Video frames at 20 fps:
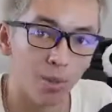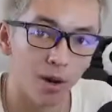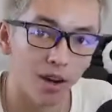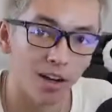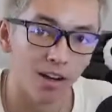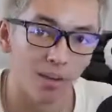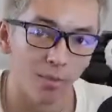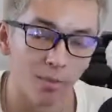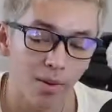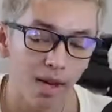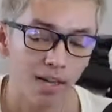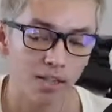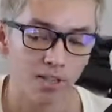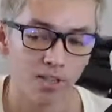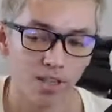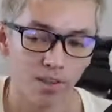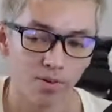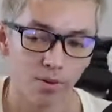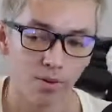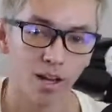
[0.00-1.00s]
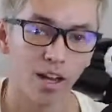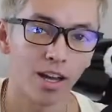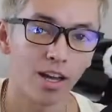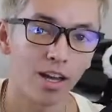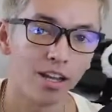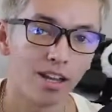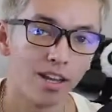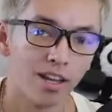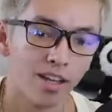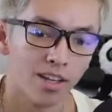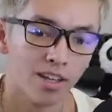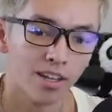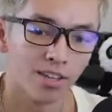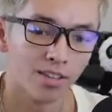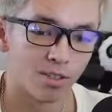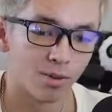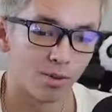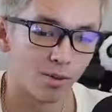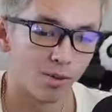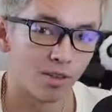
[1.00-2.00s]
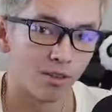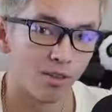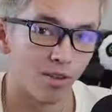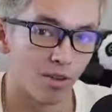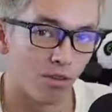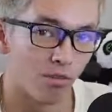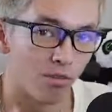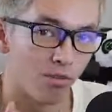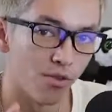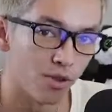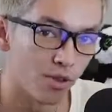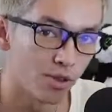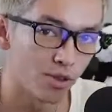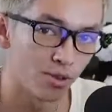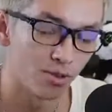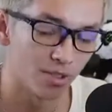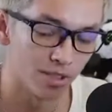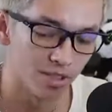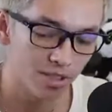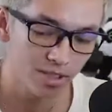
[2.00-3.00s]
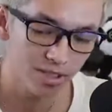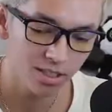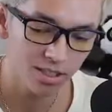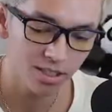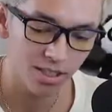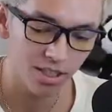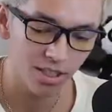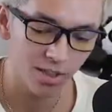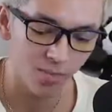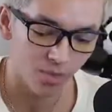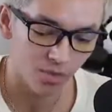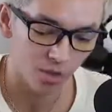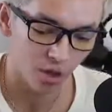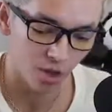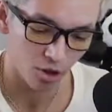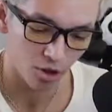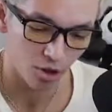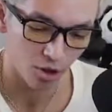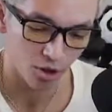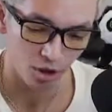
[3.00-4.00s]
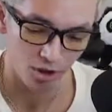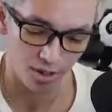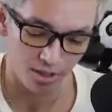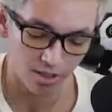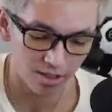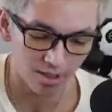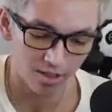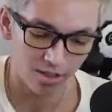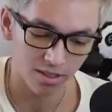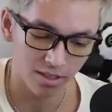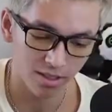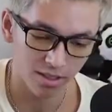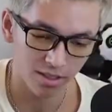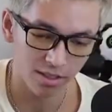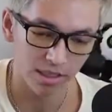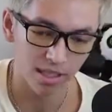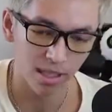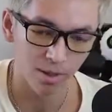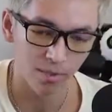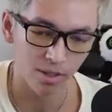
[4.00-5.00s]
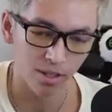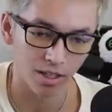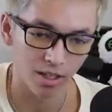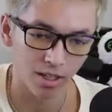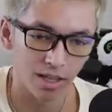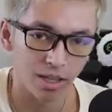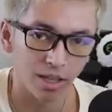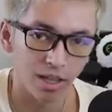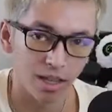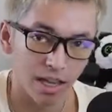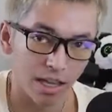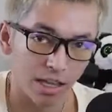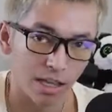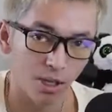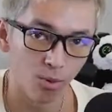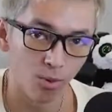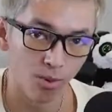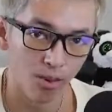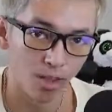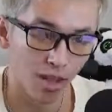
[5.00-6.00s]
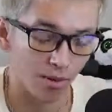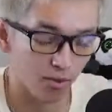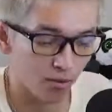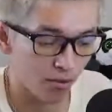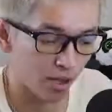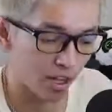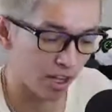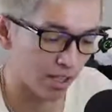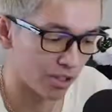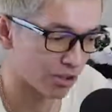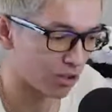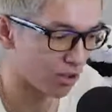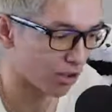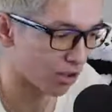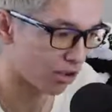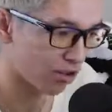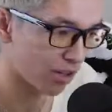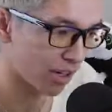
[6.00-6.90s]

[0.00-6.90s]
But imagine if you had some sort of virtual assistant constantly DMing anyone that fit a certain